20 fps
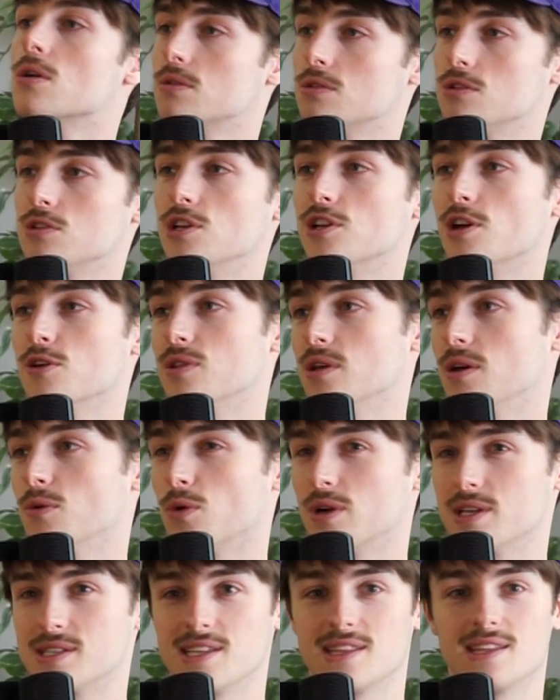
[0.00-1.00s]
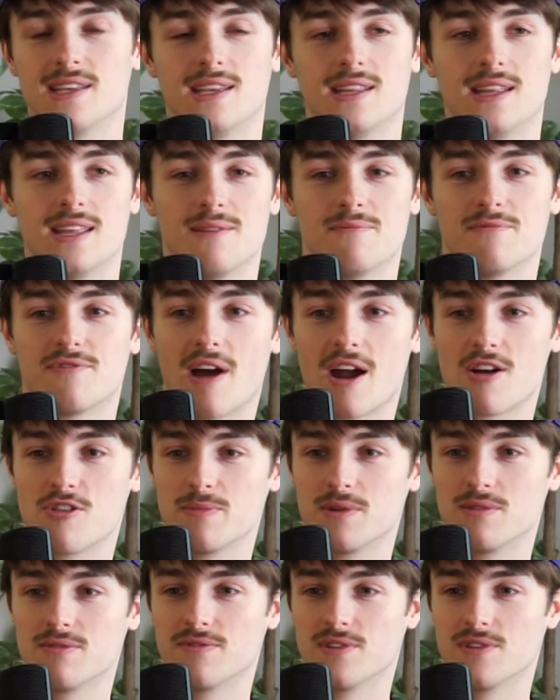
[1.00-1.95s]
you know, the, what is it, the, the environment